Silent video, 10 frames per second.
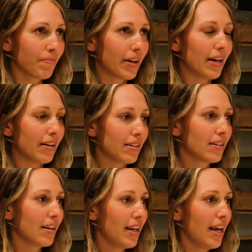and
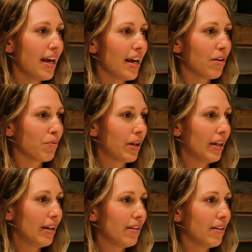and
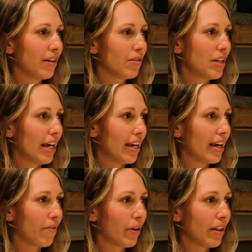really, you know, taking
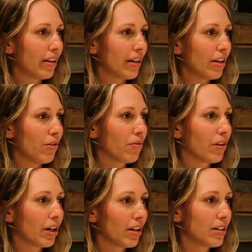everything that you've
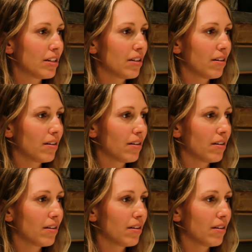learned,